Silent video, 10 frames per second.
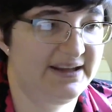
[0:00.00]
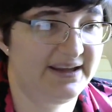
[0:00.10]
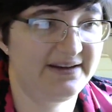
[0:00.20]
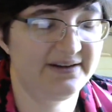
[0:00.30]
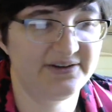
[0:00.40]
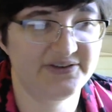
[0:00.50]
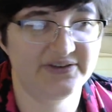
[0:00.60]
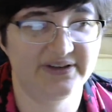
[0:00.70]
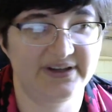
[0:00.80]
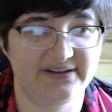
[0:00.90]
they're
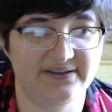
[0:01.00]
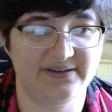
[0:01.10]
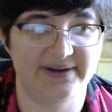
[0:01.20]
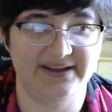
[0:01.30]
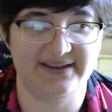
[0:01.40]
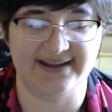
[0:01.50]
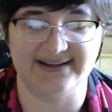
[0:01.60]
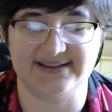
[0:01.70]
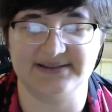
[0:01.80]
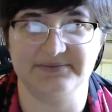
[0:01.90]
usually doing
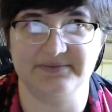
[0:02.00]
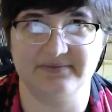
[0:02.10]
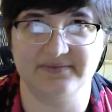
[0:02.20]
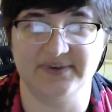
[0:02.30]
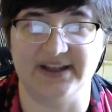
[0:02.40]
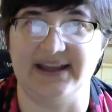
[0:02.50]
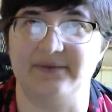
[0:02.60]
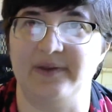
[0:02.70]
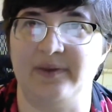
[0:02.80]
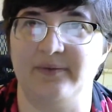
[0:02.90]
things like
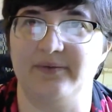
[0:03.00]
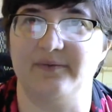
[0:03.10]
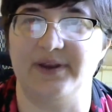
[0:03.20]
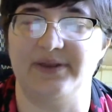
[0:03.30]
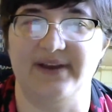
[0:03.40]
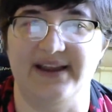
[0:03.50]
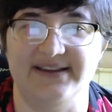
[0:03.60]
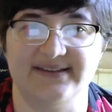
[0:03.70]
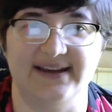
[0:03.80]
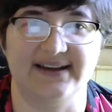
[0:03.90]
with
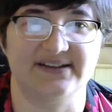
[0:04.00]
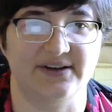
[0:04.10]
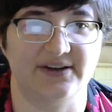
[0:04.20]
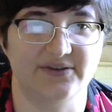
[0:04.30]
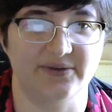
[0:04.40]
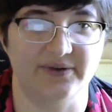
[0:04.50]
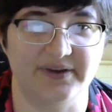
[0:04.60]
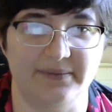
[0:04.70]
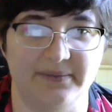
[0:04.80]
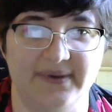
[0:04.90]
wraiths, like to control
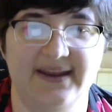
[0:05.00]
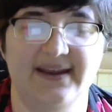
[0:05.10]
them,